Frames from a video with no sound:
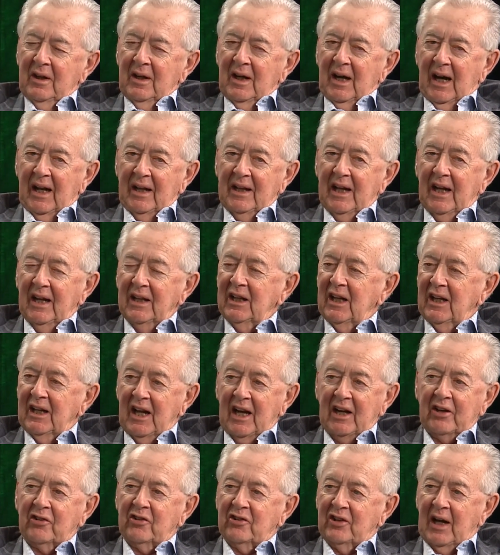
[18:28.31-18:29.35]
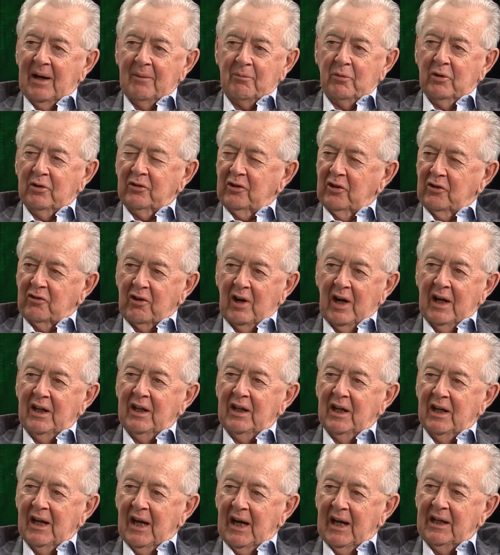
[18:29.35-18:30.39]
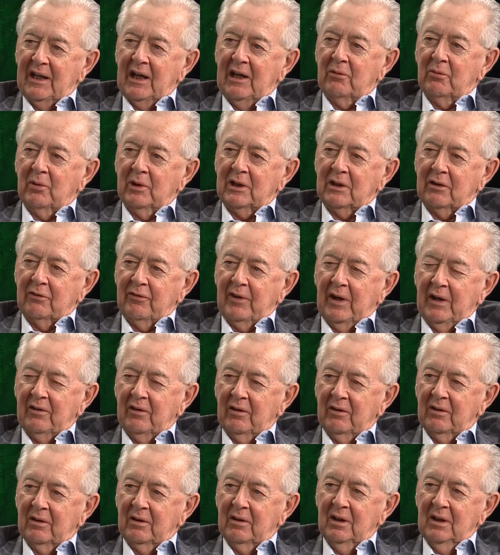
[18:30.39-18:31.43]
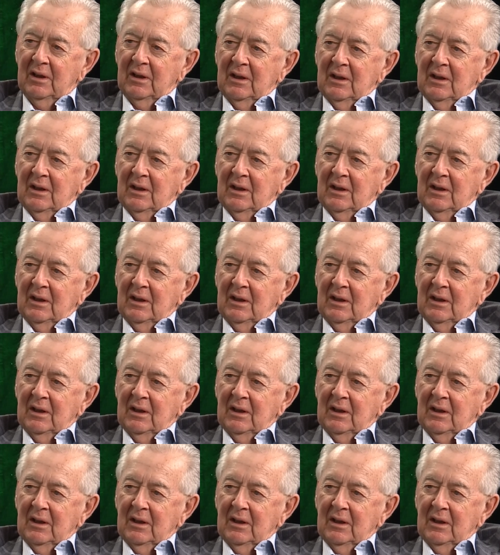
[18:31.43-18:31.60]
and then the next step was to try to unite it with the federal